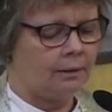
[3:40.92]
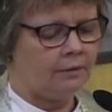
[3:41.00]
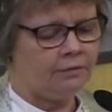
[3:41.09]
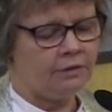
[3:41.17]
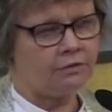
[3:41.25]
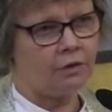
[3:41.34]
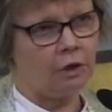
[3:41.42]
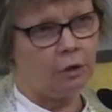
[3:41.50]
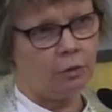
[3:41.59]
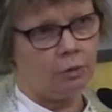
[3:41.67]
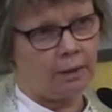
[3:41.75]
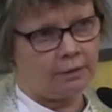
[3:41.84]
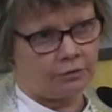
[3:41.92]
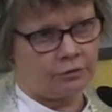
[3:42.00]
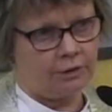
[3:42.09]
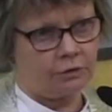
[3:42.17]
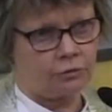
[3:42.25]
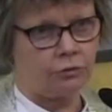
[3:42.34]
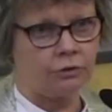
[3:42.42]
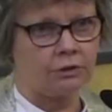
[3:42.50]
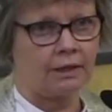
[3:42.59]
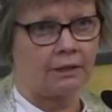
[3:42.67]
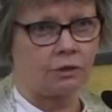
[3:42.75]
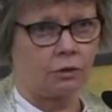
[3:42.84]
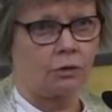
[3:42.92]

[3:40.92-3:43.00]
If we follow a thread through today's